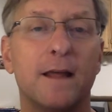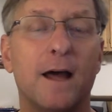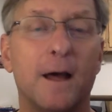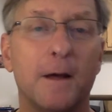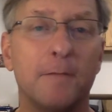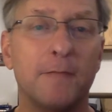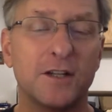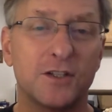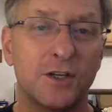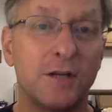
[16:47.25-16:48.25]

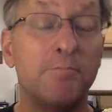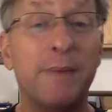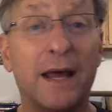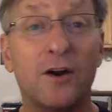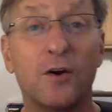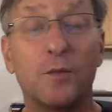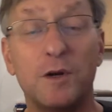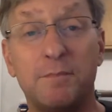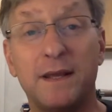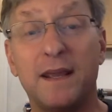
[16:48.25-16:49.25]
That's good. Better
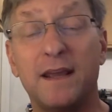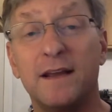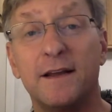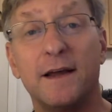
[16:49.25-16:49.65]
would be